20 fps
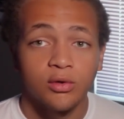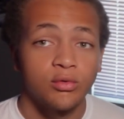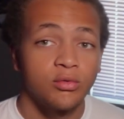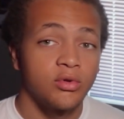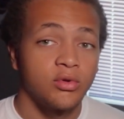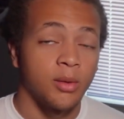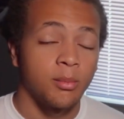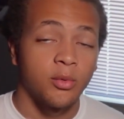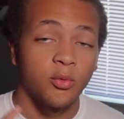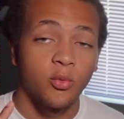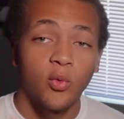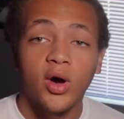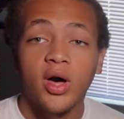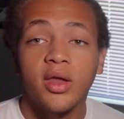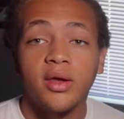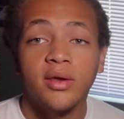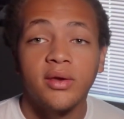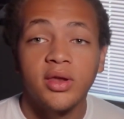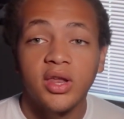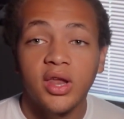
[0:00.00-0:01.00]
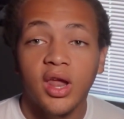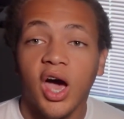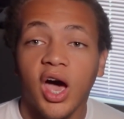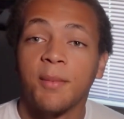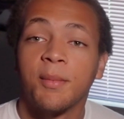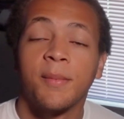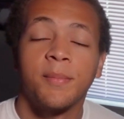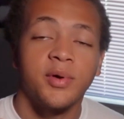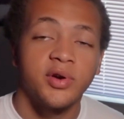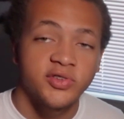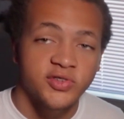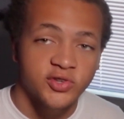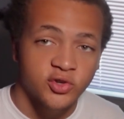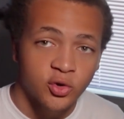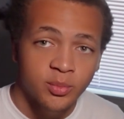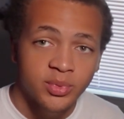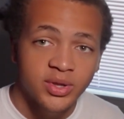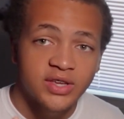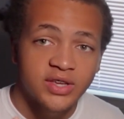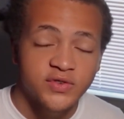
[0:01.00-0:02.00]
Number one, I'm a person who
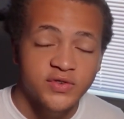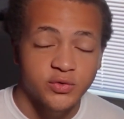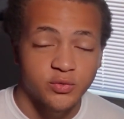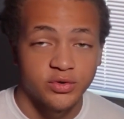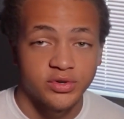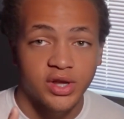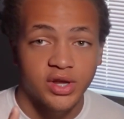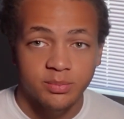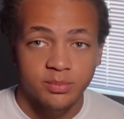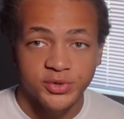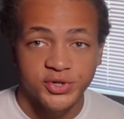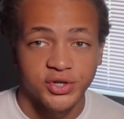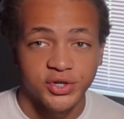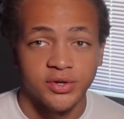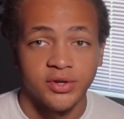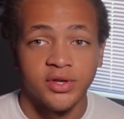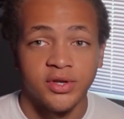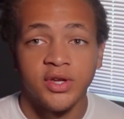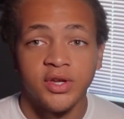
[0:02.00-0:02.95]
believes in redemption.